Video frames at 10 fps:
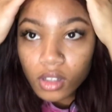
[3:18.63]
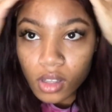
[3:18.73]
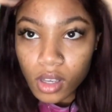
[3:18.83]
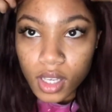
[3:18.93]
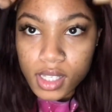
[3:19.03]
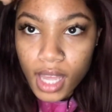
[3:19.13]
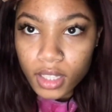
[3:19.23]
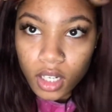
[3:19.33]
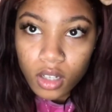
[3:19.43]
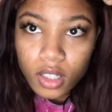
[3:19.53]
because I
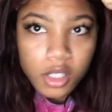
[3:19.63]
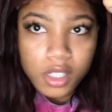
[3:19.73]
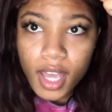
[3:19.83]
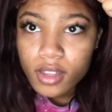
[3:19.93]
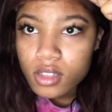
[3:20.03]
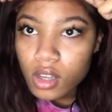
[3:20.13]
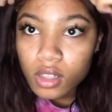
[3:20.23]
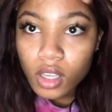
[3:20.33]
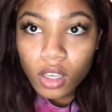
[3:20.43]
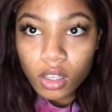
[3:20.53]
literally just had this on
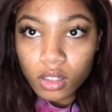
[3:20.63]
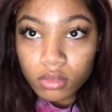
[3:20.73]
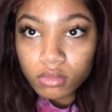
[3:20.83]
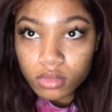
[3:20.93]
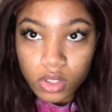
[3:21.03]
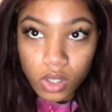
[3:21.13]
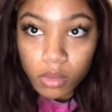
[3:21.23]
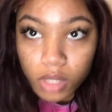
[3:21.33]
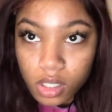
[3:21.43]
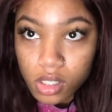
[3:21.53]
like 20
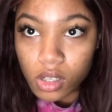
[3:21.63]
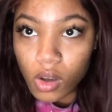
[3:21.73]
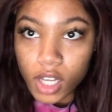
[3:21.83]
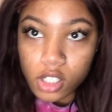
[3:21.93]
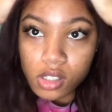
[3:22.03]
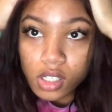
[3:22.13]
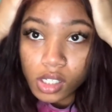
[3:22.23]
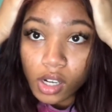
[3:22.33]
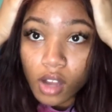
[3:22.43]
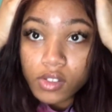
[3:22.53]
minutes ago. I just took
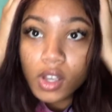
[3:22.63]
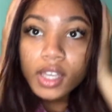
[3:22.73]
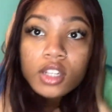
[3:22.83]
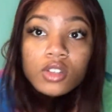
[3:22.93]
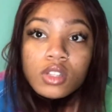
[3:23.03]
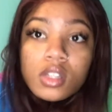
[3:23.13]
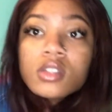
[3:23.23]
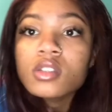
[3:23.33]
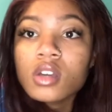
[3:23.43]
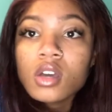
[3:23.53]
it off so I could do
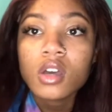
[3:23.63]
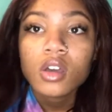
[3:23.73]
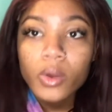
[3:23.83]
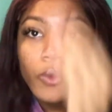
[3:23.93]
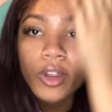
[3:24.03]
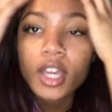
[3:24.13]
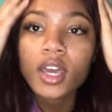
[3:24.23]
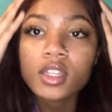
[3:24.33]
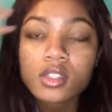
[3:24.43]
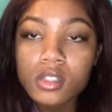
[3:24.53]
this
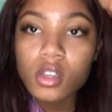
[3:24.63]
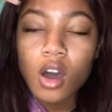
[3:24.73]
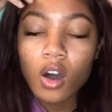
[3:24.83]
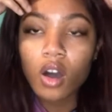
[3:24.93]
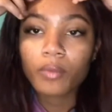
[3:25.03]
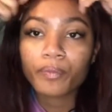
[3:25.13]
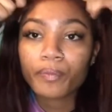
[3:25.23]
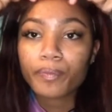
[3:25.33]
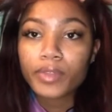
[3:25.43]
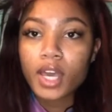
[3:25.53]
reinstall.
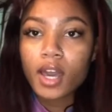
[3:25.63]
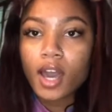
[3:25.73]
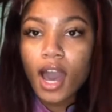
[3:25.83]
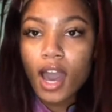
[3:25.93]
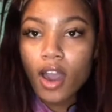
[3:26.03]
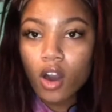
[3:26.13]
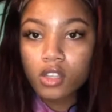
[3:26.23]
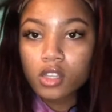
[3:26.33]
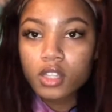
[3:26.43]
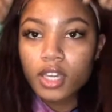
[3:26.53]
I
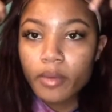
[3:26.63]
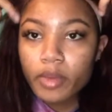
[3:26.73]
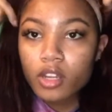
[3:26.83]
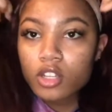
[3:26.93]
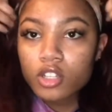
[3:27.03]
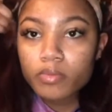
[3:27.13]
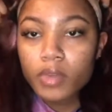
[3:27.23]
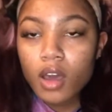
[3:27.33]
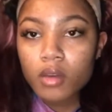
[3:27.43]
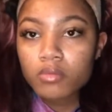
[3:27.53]
also think I'm gonna
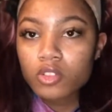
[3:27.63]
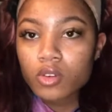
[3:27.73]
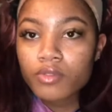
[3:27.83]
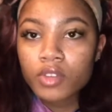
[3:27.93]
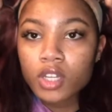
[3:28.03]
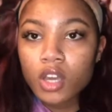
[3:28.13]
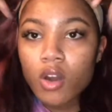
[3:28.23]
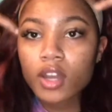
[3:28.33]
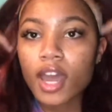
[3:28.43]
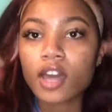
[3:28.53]
do a video
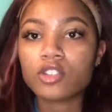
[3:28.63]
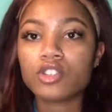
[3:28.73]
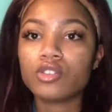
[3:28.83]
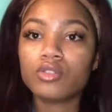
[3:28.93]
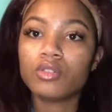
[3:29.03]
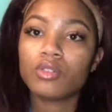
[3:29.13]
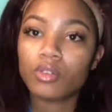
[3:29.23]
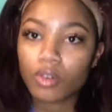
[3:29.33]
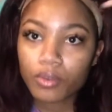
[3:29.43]
on how to